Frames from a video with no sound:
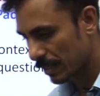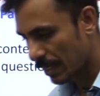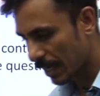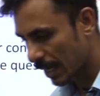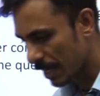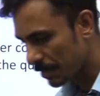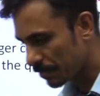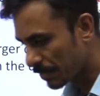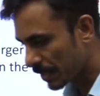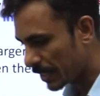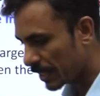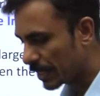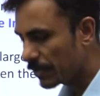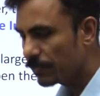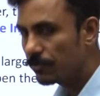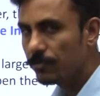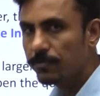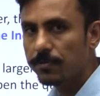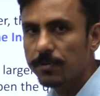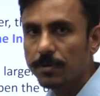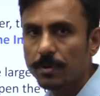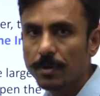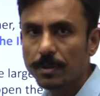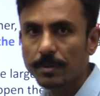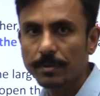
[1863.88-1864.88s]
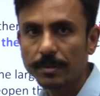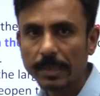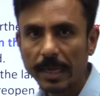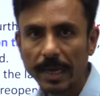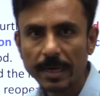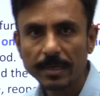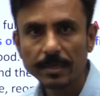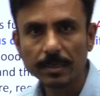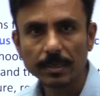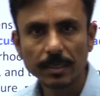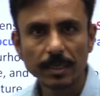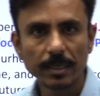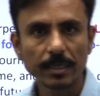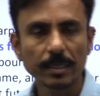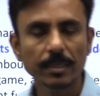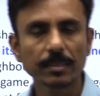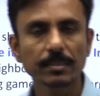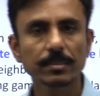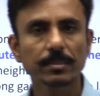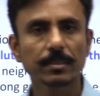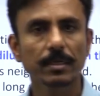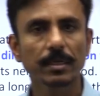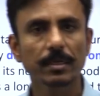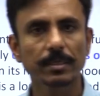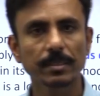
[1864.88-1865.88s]
I believe that it
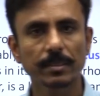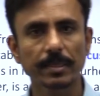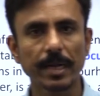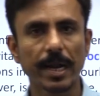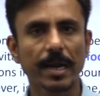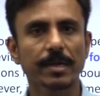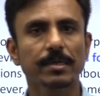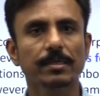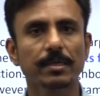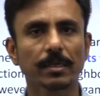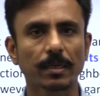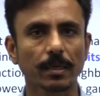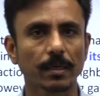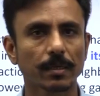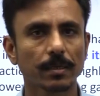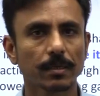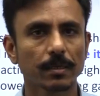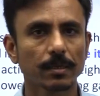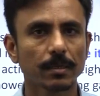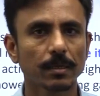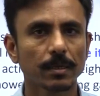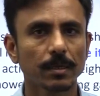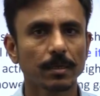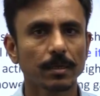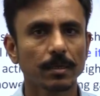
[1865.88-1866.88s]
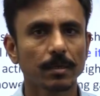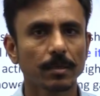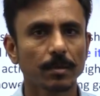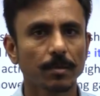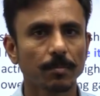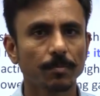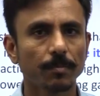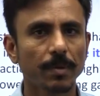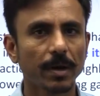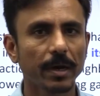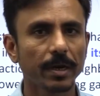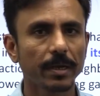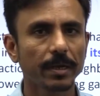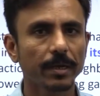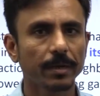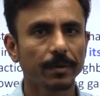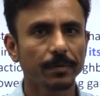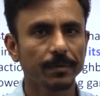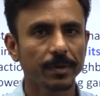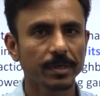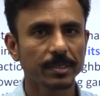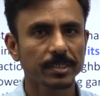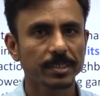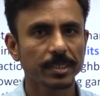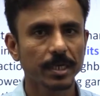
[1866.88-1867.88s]
is a tactic by
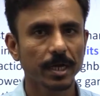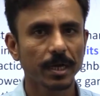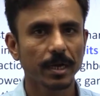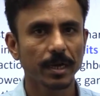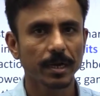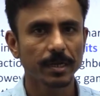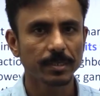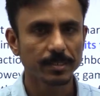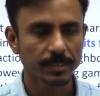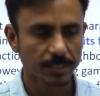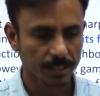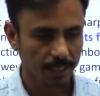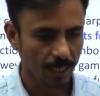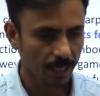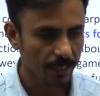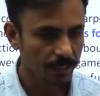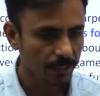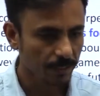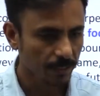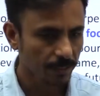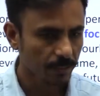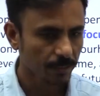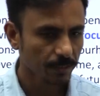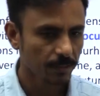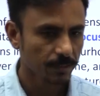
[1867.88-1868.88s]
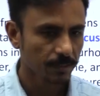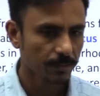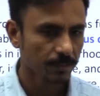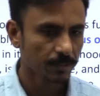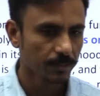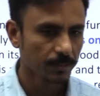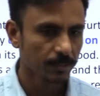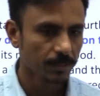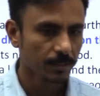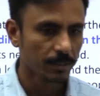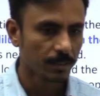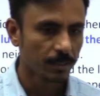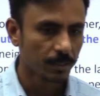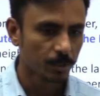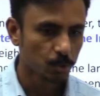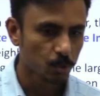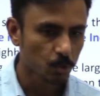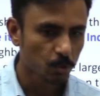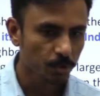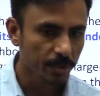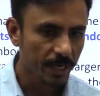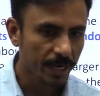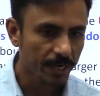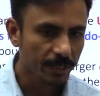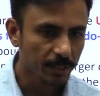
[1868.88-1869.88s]
Russia and China
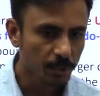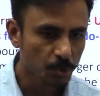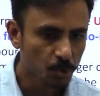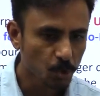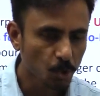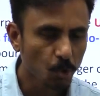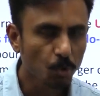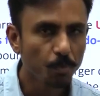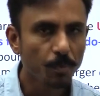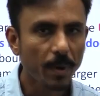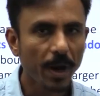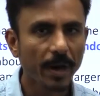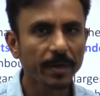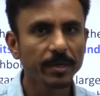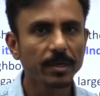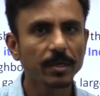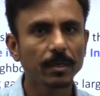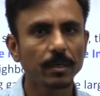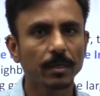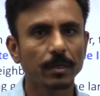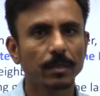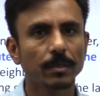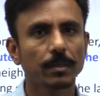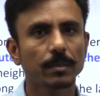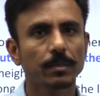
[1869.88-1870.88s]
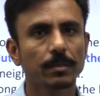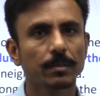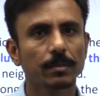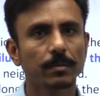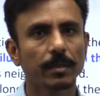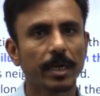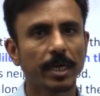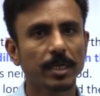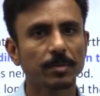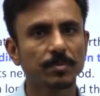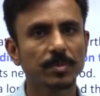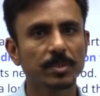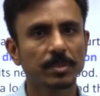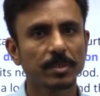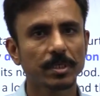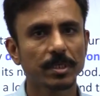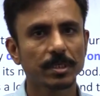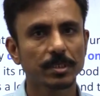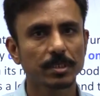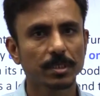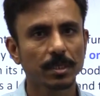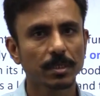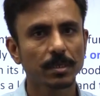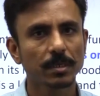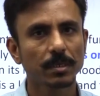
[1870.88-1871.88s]
so that Joe Biden
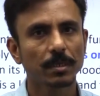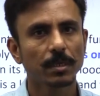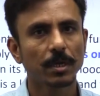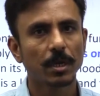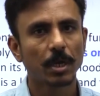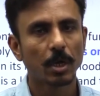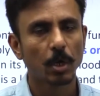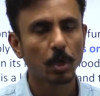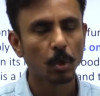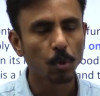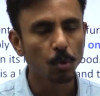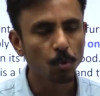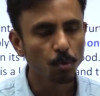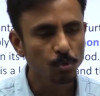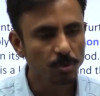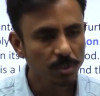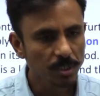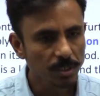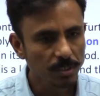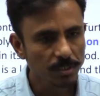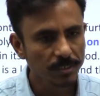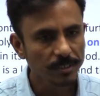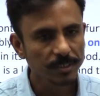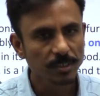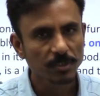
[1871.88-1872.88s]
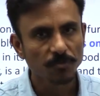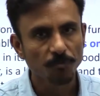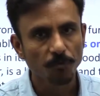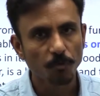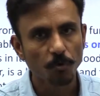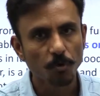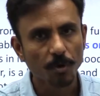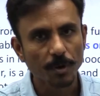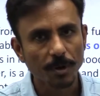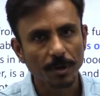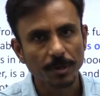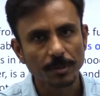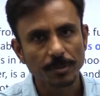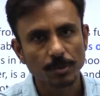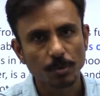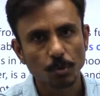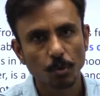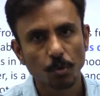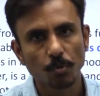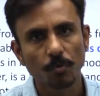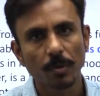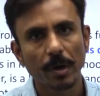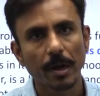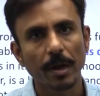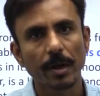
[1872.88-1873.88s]
administration loses its focus
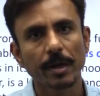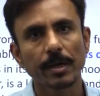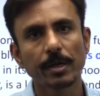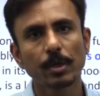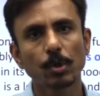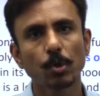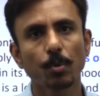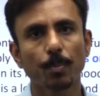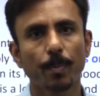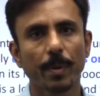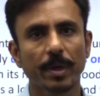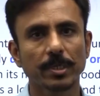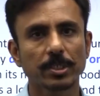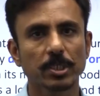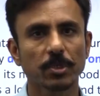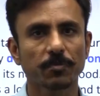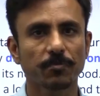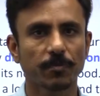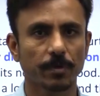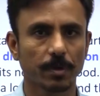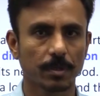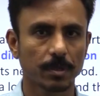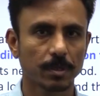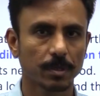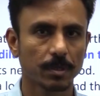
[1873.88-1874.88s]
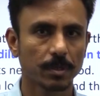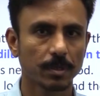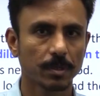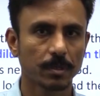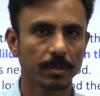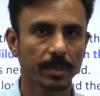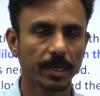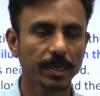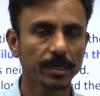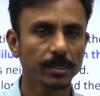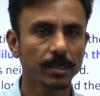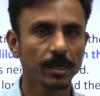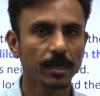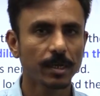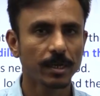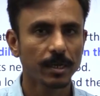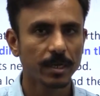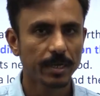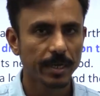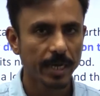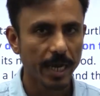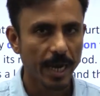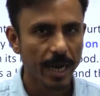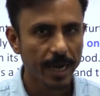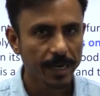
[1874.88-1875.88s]
over Indo-Pacific, right?
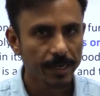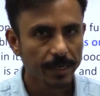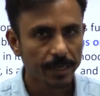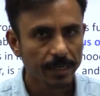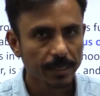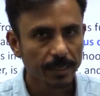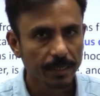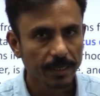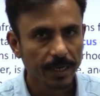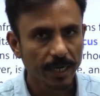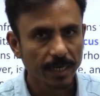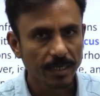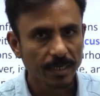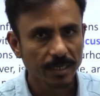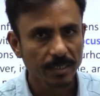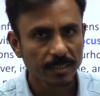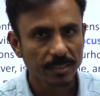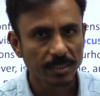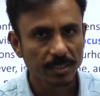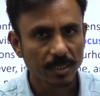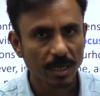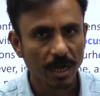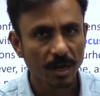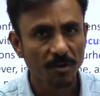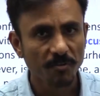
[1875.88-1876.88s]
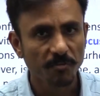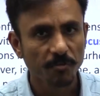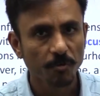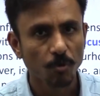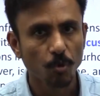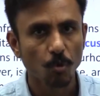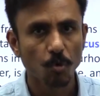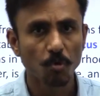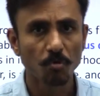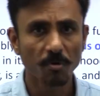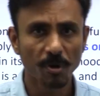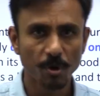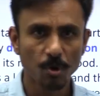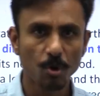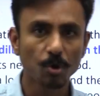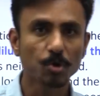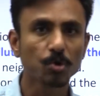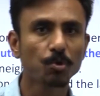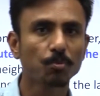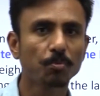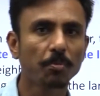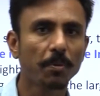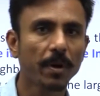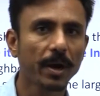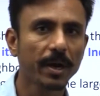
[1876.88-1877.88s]
And it gets itself
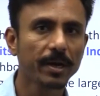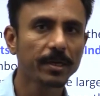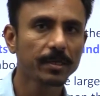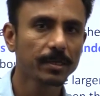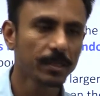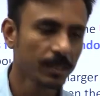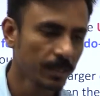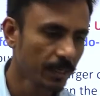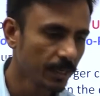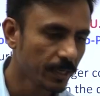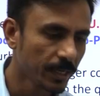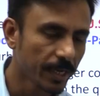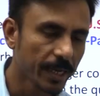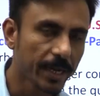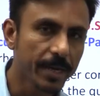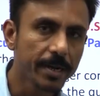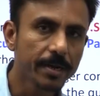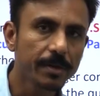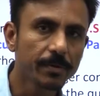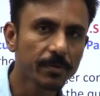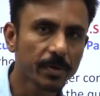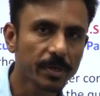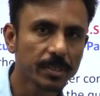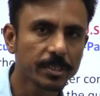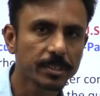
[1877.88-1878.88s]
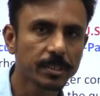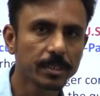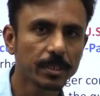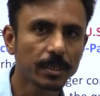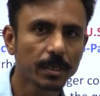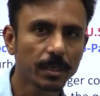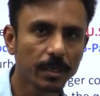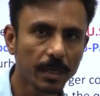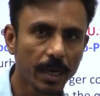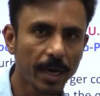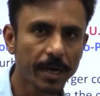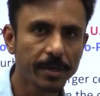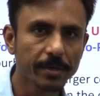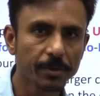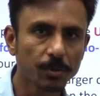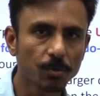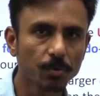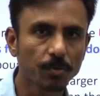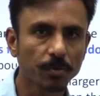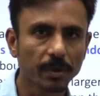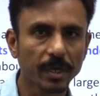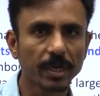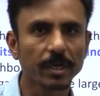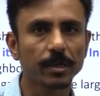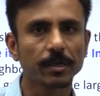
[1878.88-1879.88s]
over-occupied in Russia and
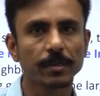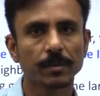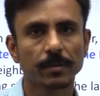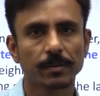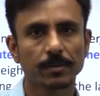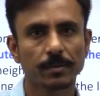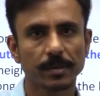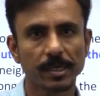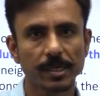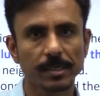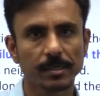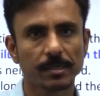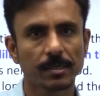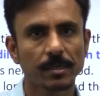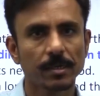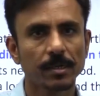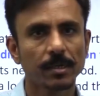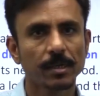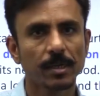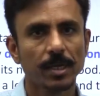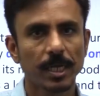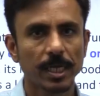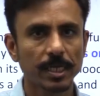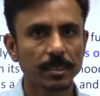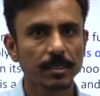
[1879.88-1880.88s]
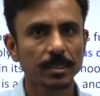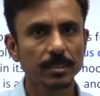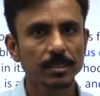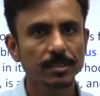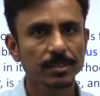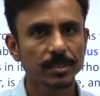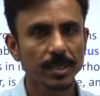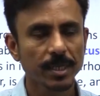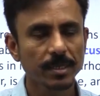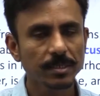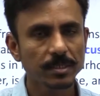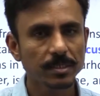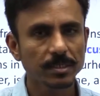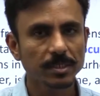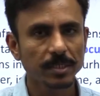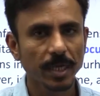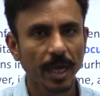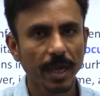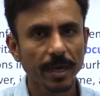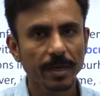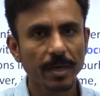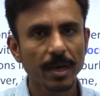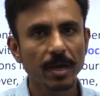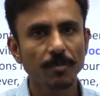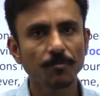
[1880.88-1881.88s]
Ukraine, right? In this sense,
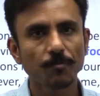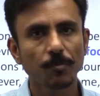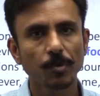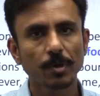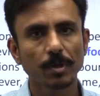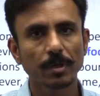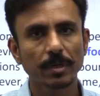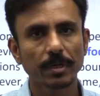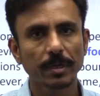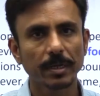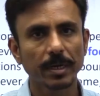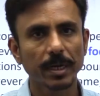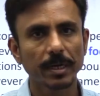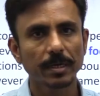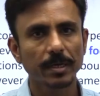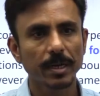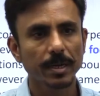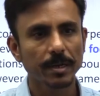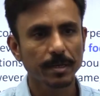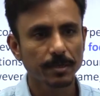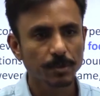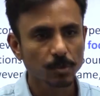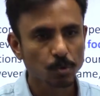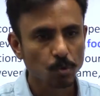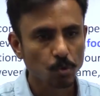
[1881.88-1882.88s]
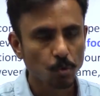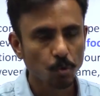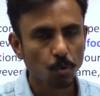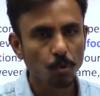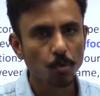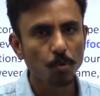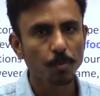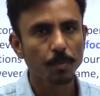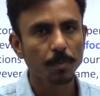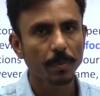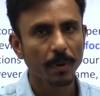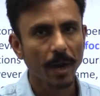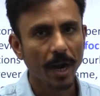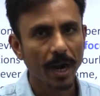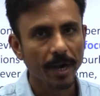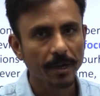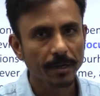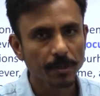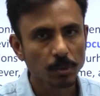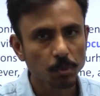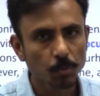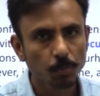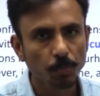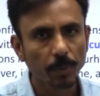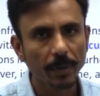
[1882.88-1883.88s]
China would get an scope
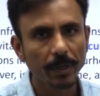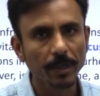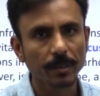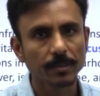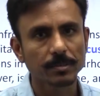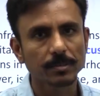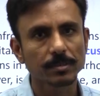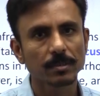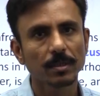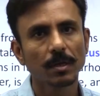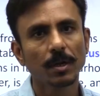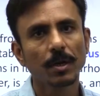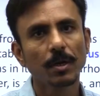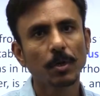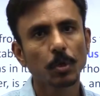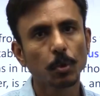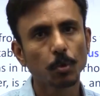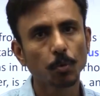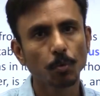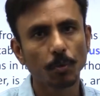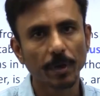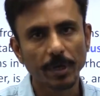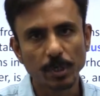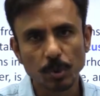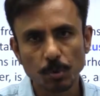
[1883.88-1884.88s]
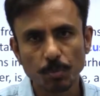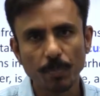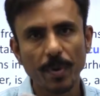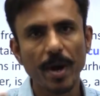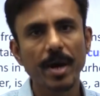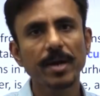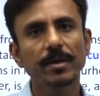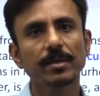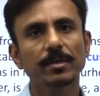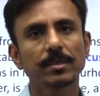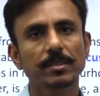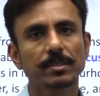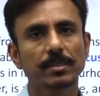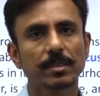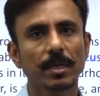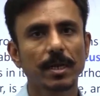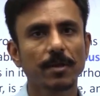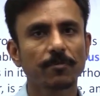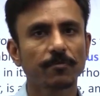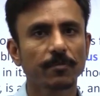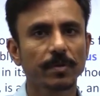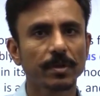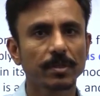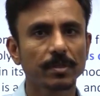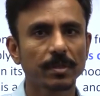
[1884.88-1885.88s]
and space to expand
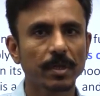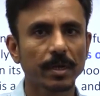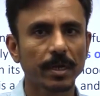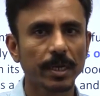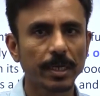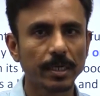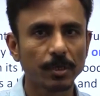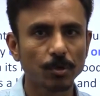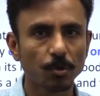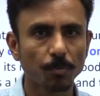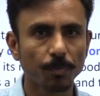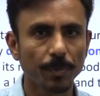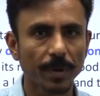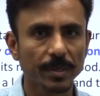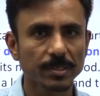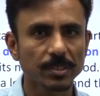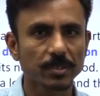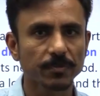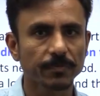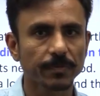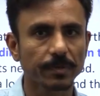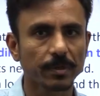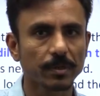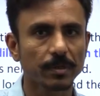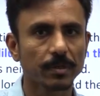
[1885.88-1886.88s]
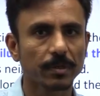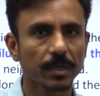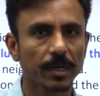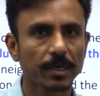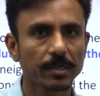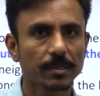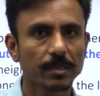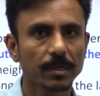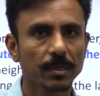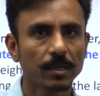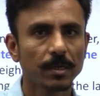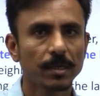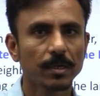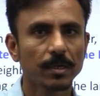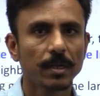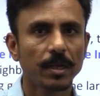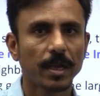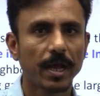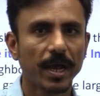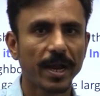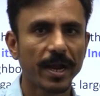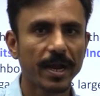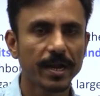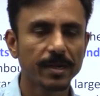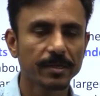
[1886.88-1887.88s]
itself in the Indo-Pacific, right?
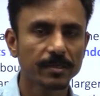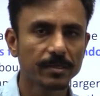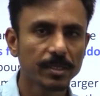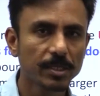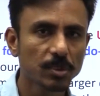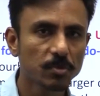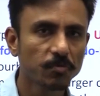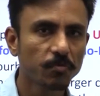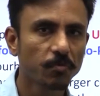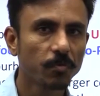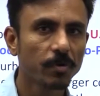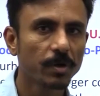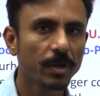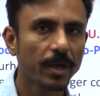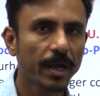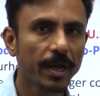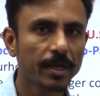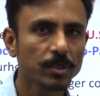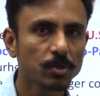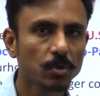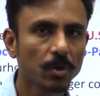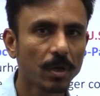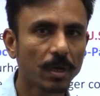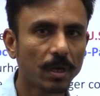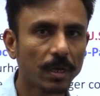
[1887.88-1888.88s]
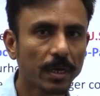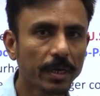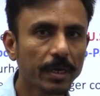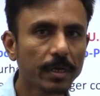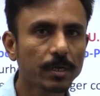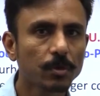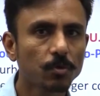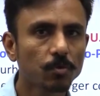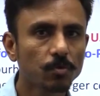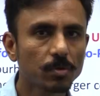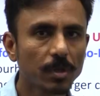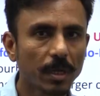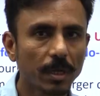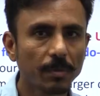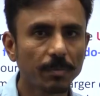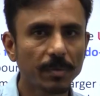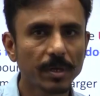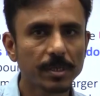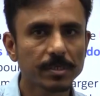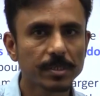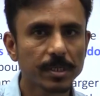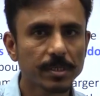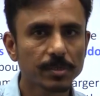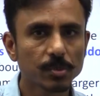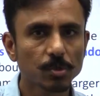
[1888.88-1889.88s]
And this would actually lead to the
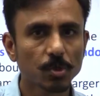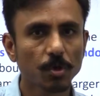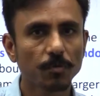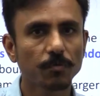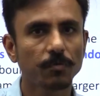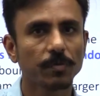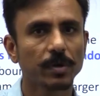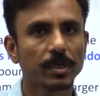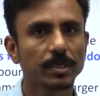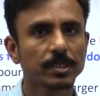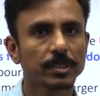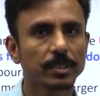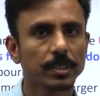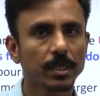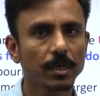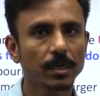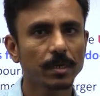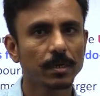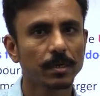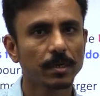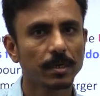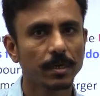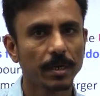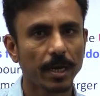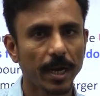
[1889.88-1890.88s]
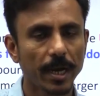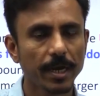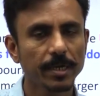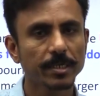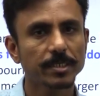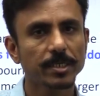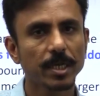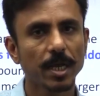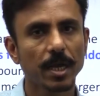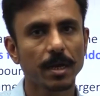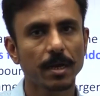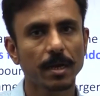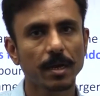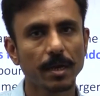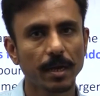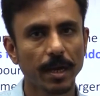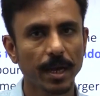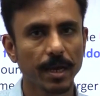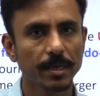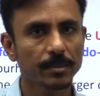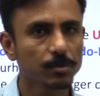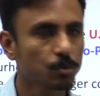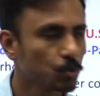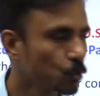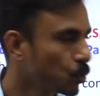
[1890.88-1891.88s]
emergence of Russia and China
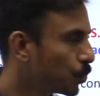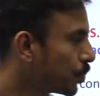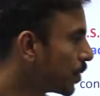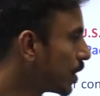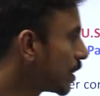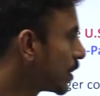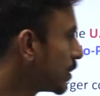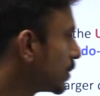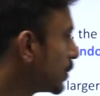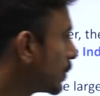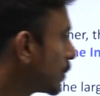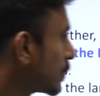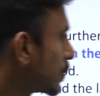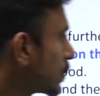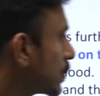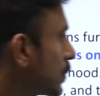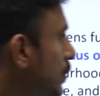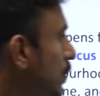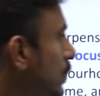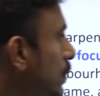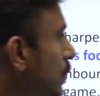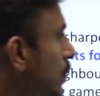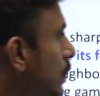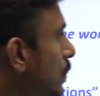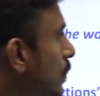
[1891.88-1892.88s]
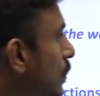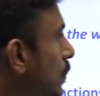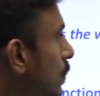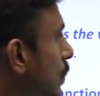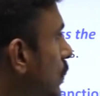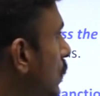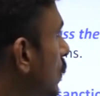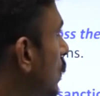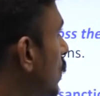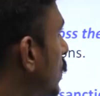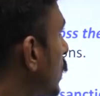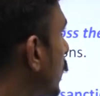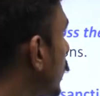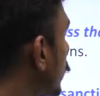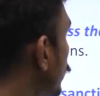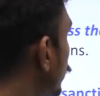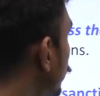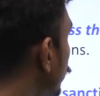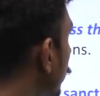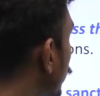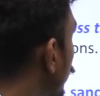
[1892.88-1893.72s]
as super leaders, right?